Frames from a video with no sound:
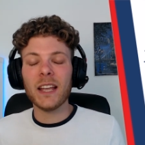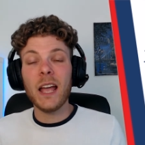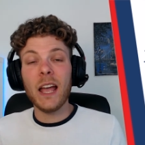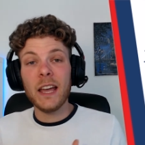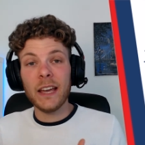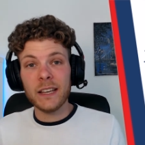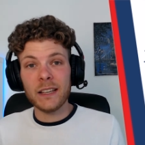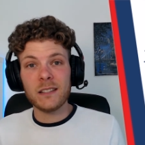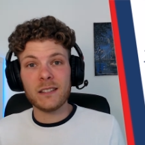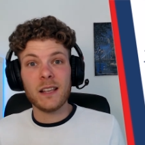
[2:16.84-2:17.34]

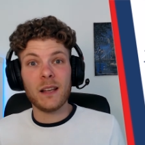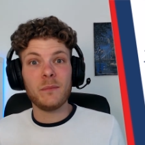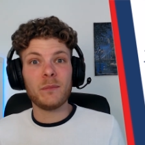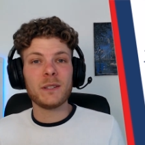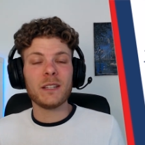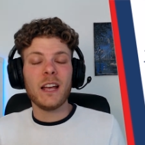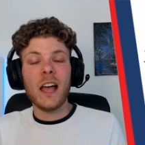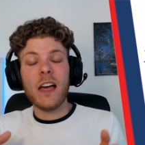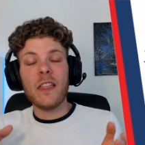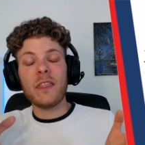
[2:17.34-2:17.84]
except
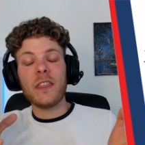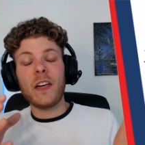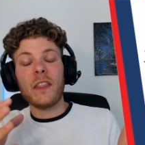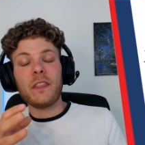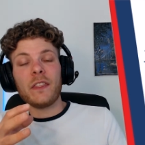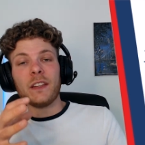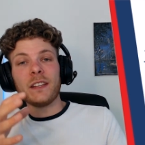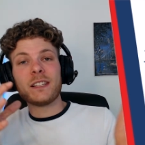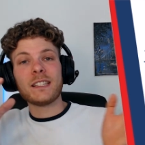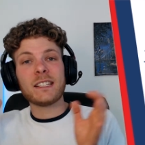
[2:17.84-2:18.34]
that
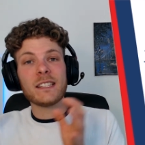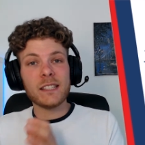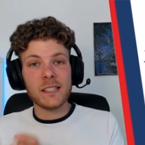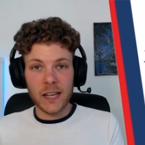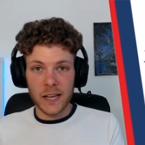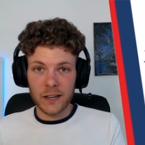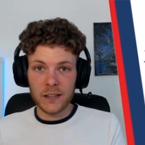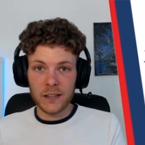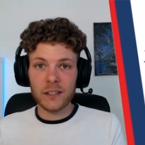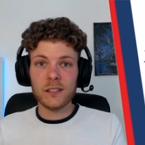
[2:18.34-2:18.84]
the
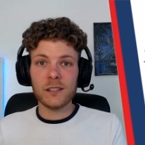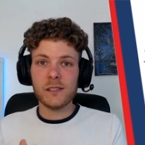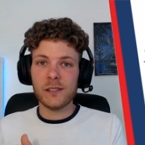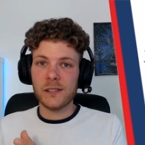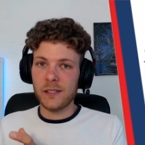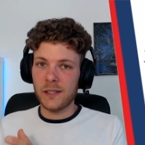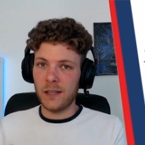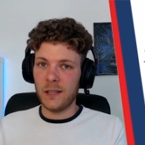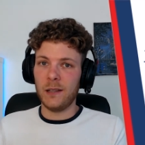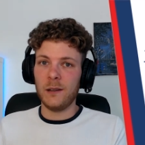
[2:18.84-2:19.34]
second
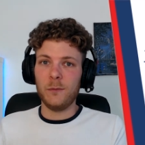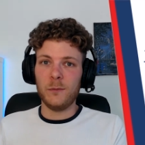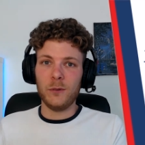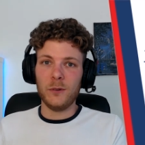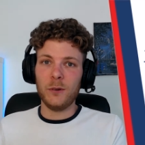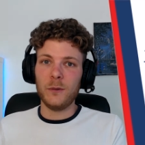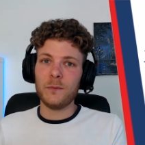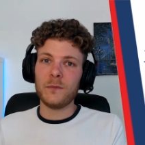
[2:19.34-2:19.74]
syllable